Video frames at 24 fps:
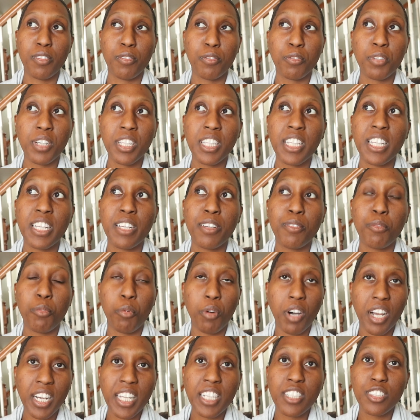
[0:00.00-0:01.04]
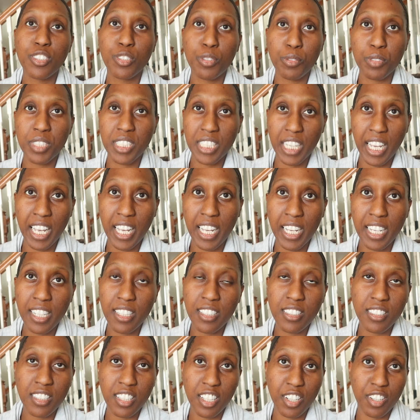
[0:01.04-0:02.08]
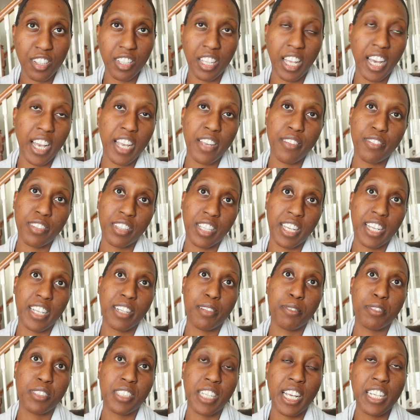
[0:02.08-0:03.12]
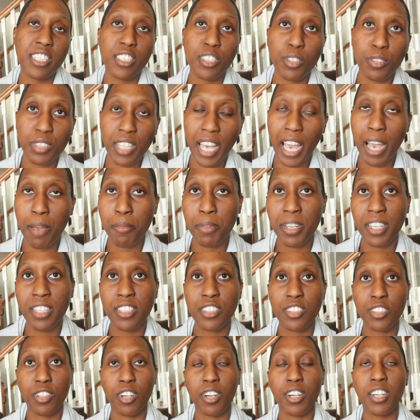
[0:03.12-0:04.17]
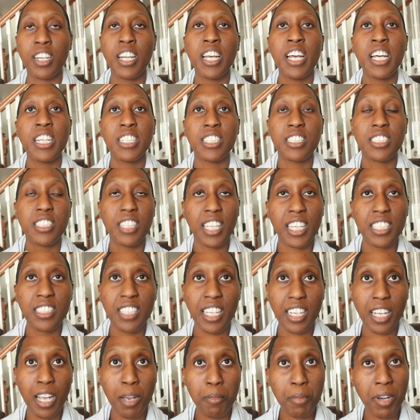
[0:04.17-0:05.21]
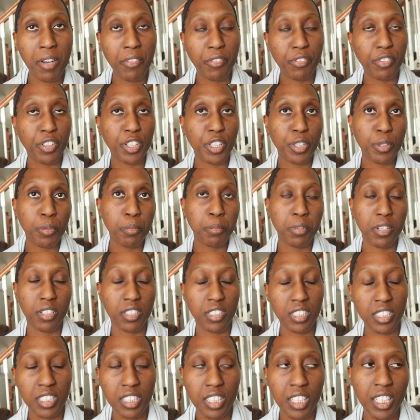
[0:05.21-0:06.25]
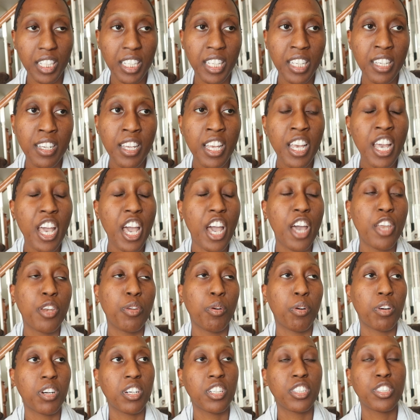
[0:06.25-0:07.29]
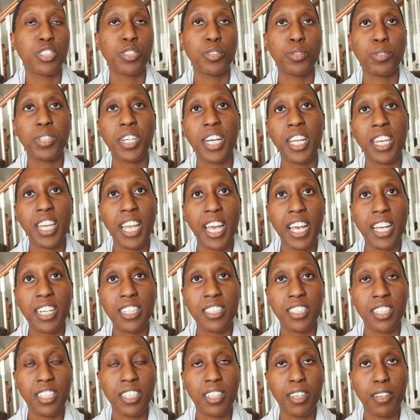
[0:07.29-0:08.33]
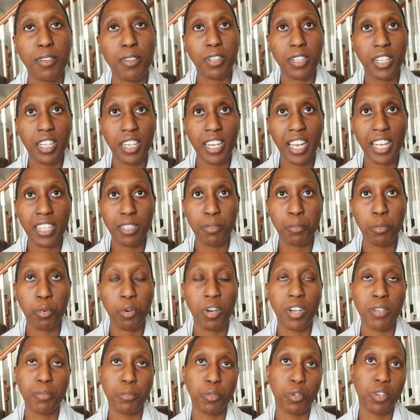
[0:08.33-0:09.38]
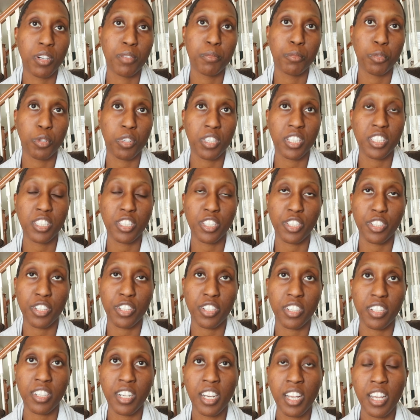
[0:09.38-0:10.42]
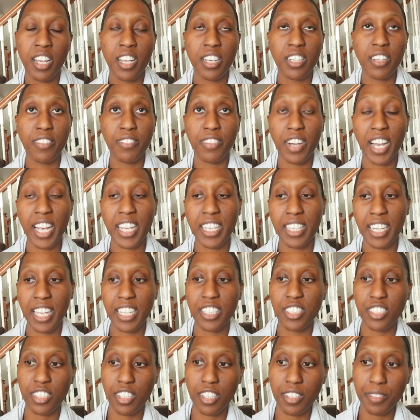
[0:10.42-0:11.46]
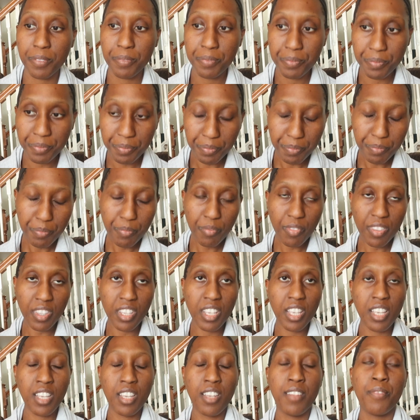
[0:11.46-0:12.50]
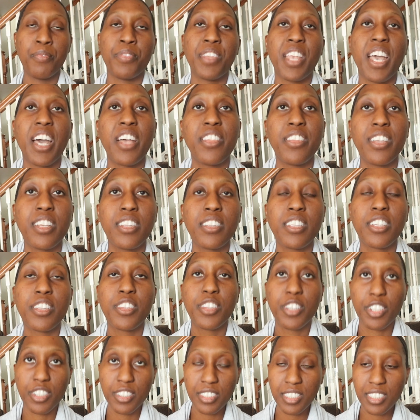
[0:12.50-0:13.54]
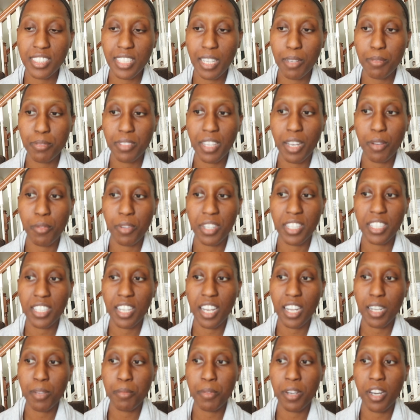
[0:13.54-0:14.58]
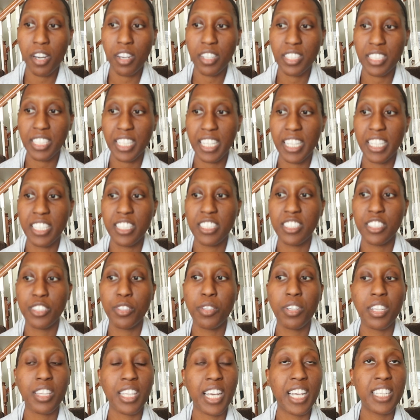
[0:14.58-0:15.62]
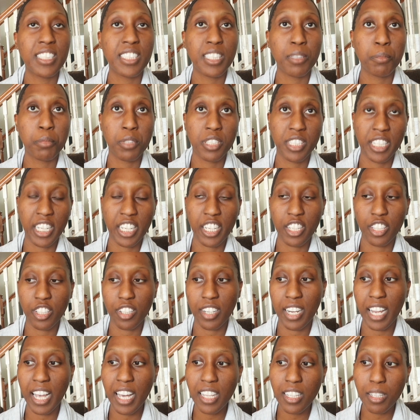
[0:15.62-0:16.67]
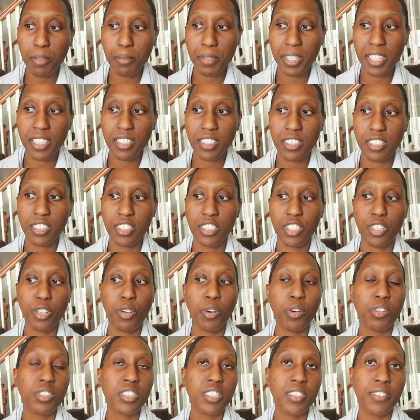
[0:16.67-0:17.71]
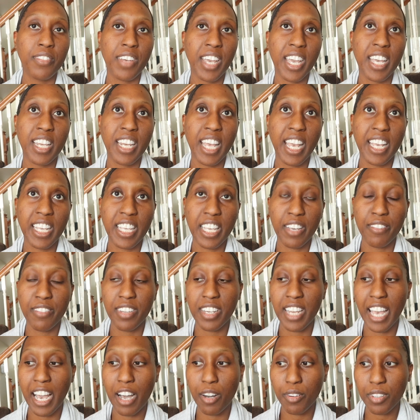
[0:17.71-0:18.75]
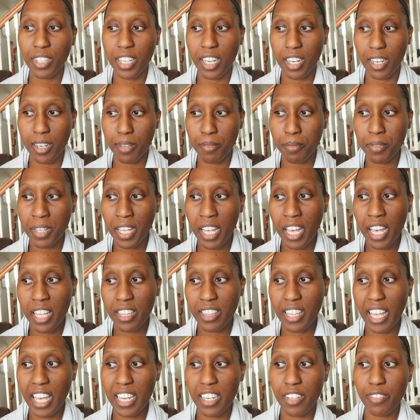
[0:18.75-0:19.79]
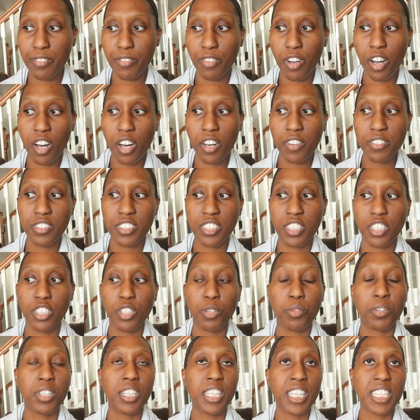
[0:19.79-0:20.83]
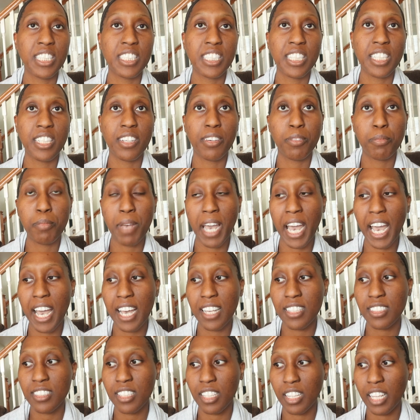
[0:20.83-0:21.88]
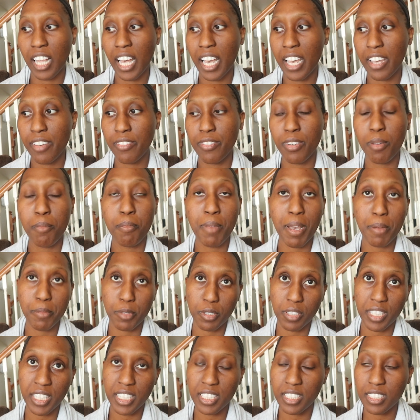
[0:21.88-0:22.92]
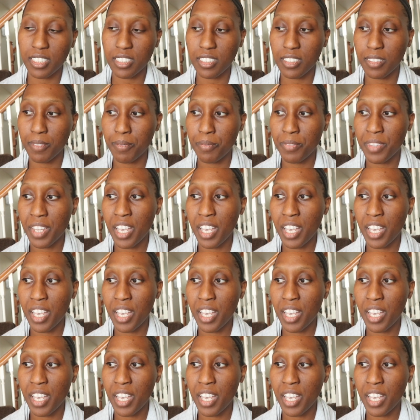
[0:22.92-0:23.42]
really wanting to change their life, like changing those habits or just things that come up for you personally in order to connect connect more and more and more to your divine nature. And then the third steps I want to talk about is utilizing particular elements to cultivate a given outcome that involves the releasing of past life memories.